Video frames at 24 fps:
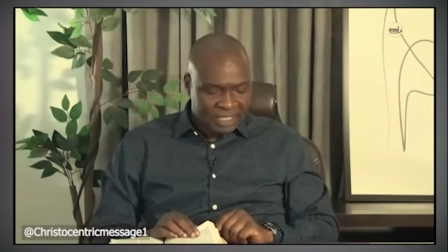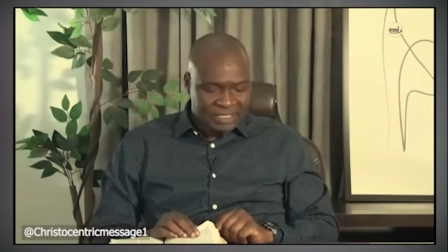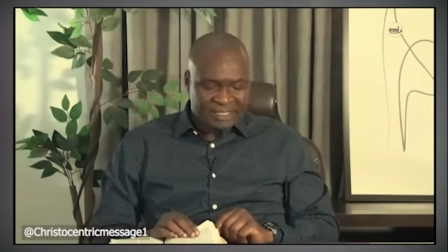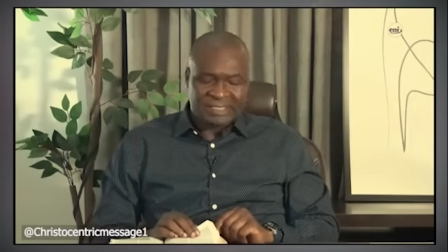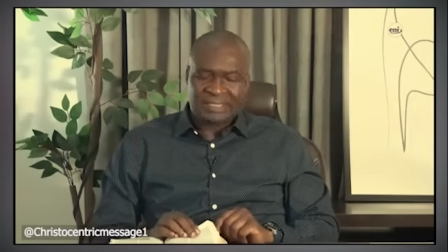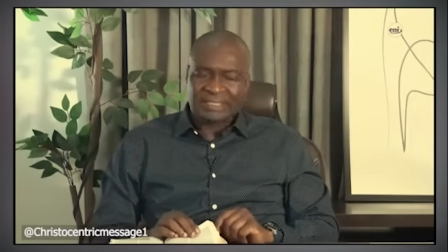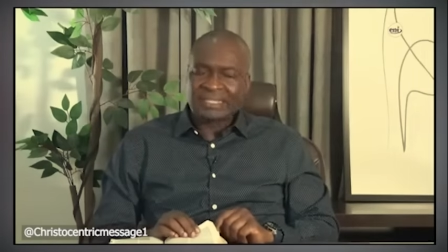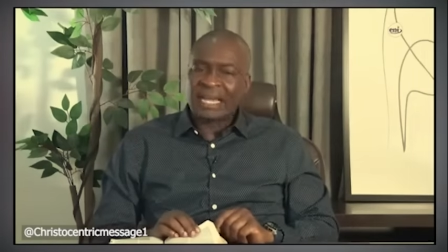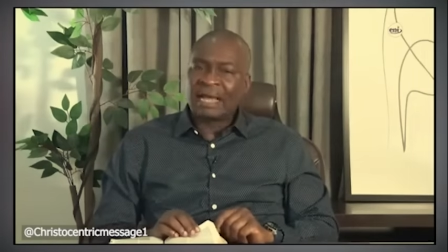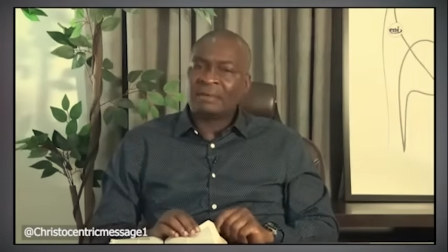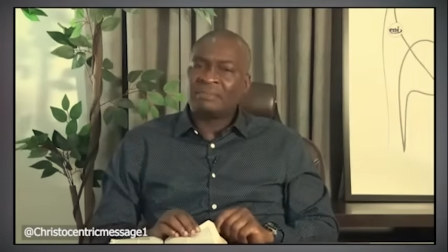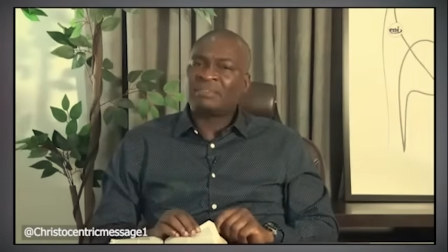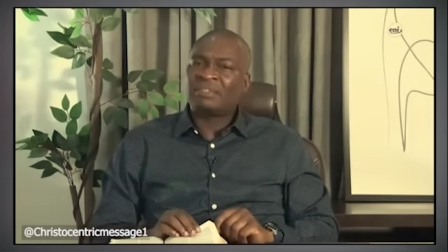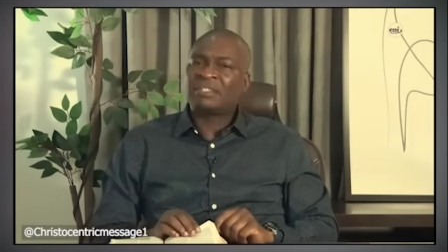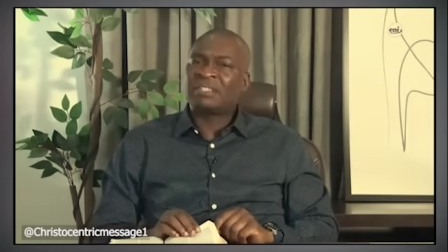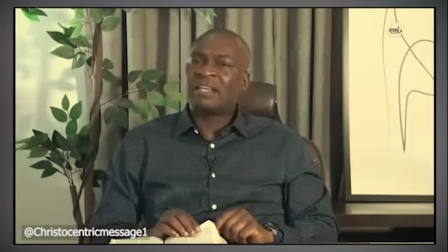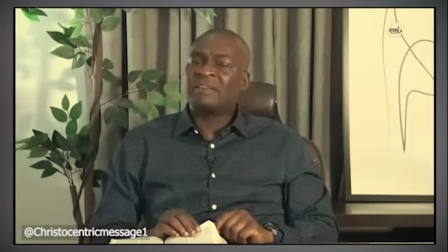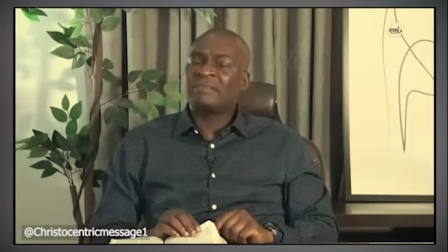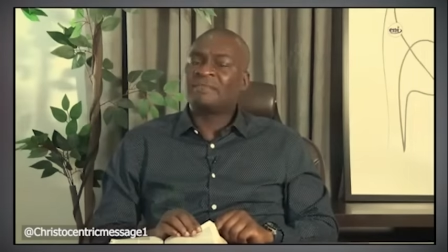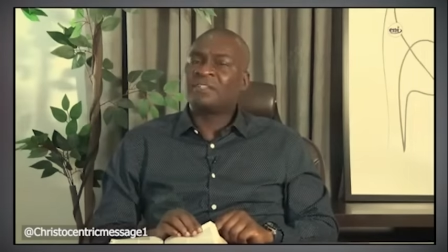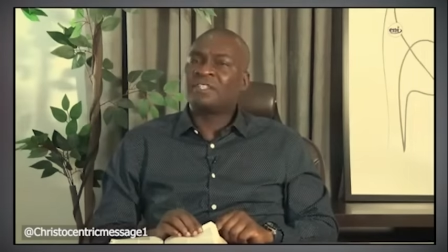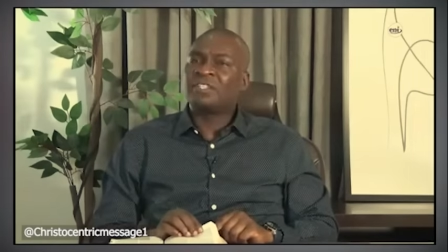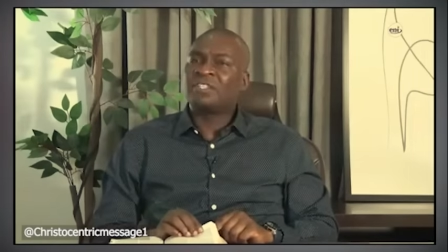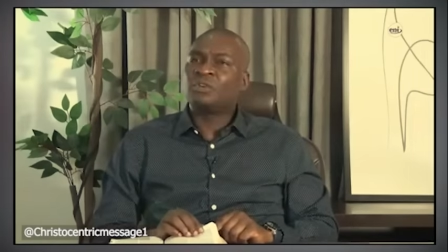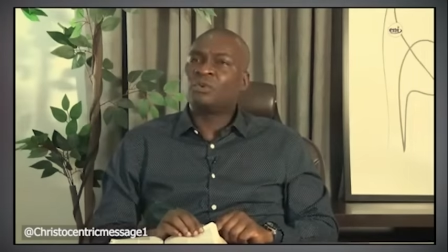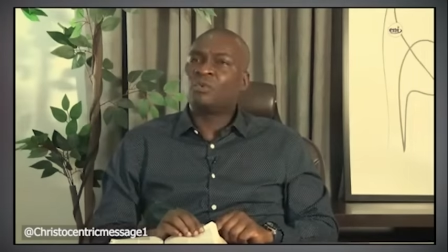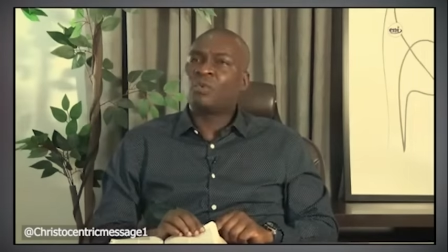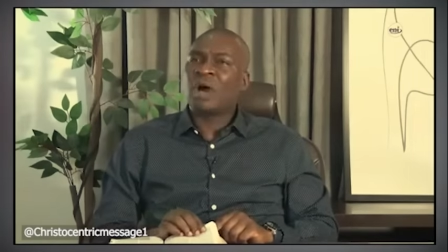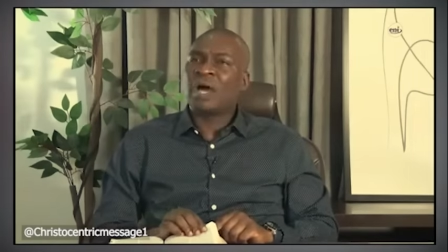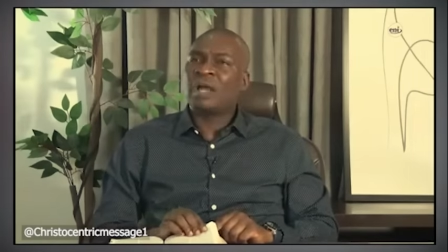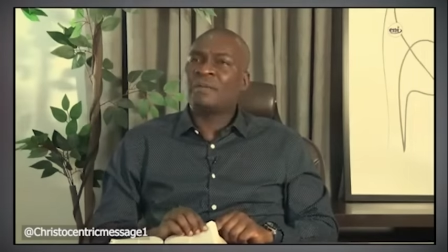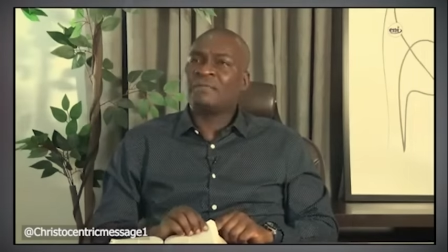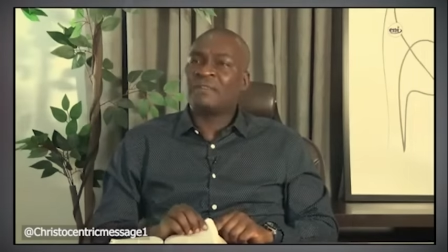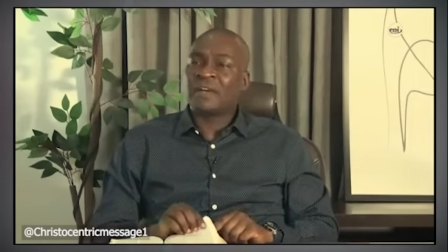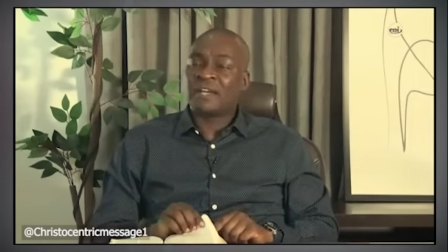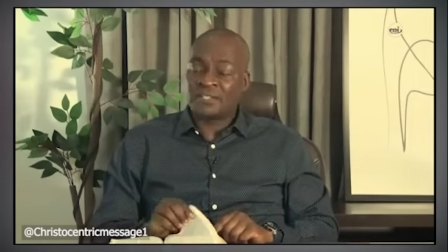Psalm
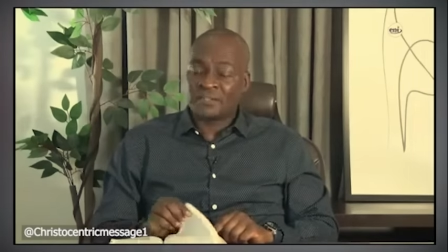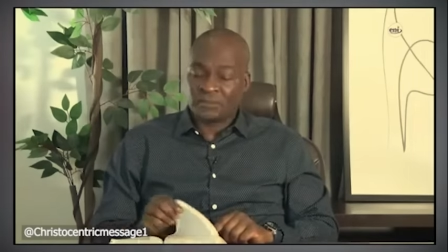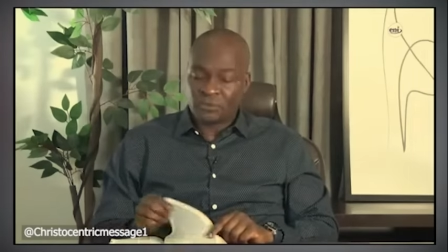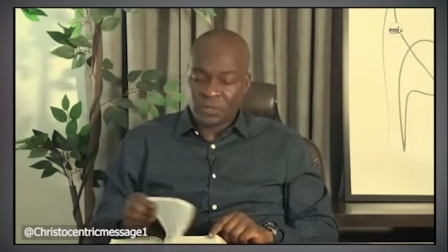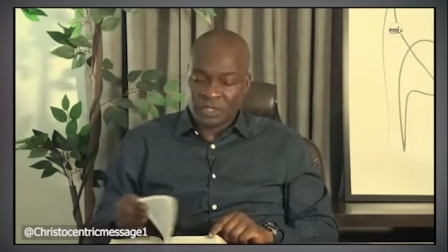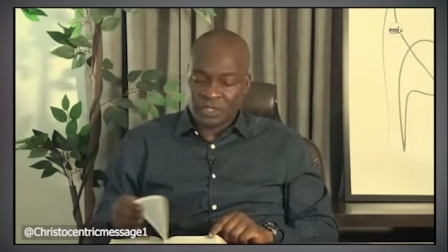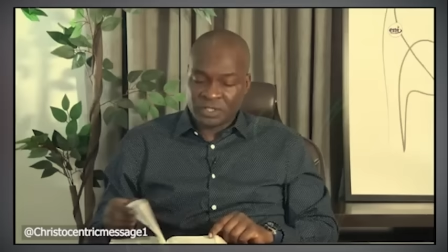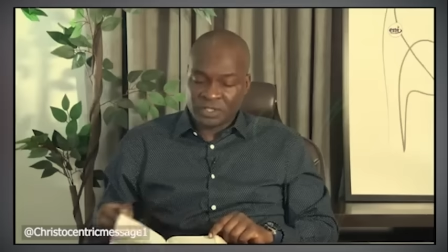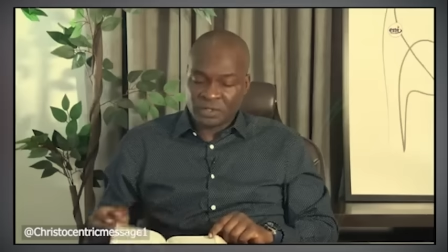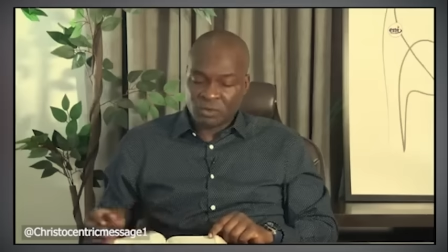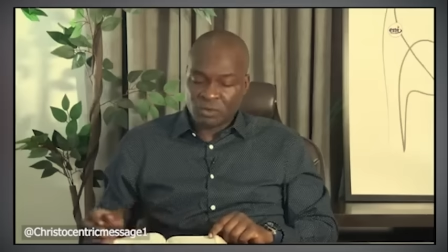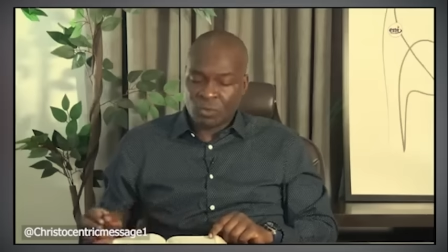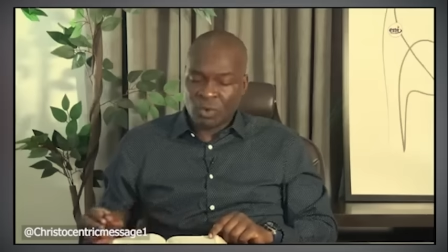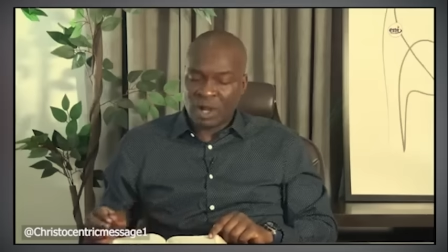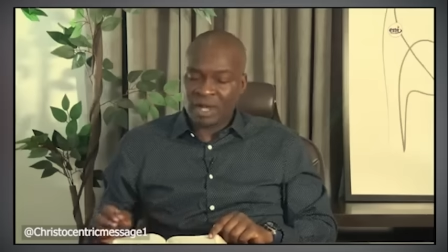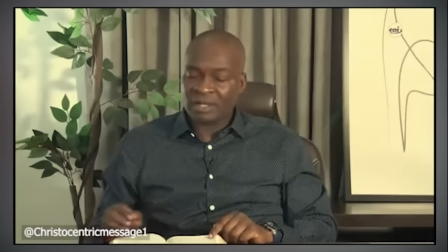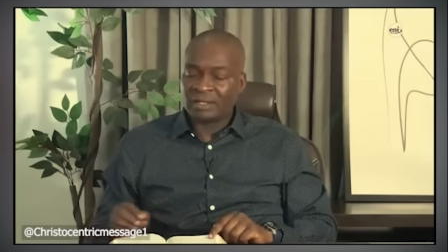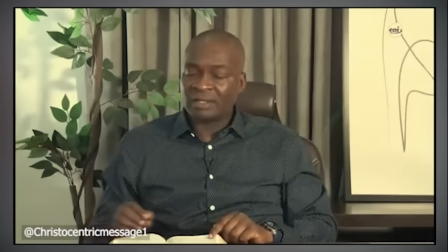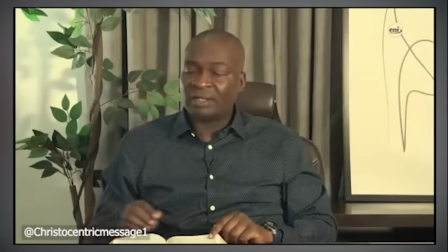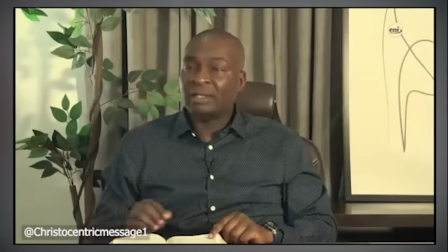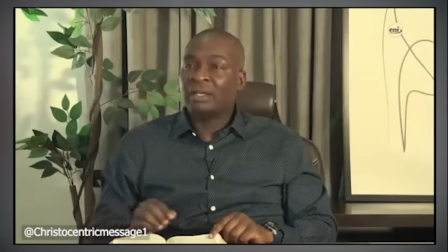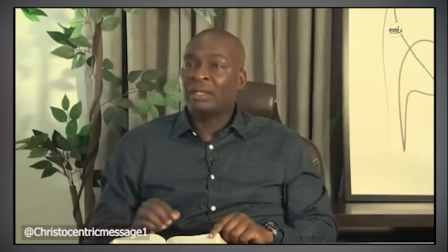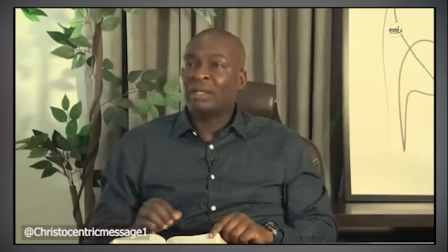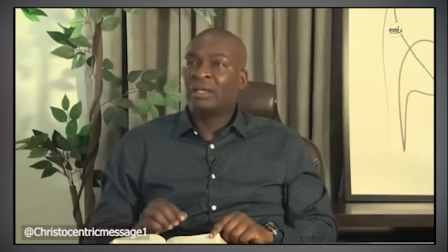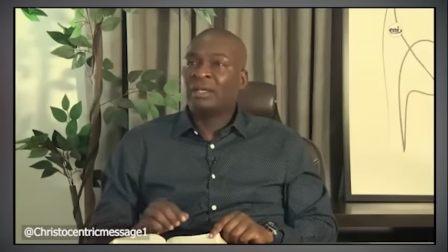71, verse 21.